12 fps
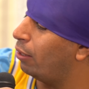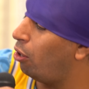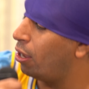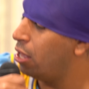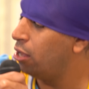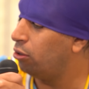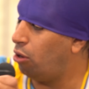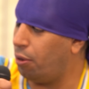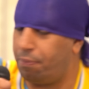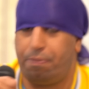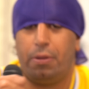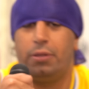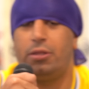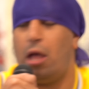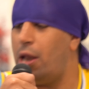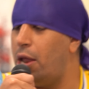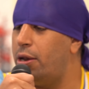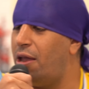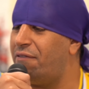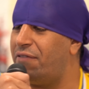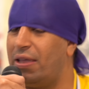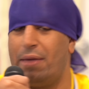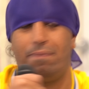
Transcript: Like nah, we don't own nothing, man.